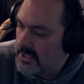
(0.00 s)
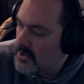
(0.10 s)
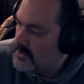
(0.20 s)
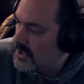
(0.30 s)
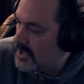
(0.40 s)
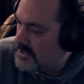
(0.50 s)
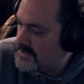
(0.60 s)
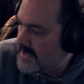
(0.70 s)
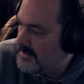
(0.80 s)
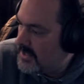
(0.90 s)
I know Dawn
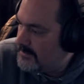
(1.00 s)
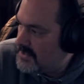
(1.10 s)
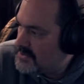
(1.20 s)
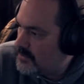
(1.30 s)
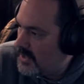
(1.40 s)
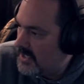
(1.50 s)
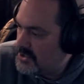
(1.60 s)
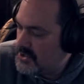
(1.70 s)
is heading up this way.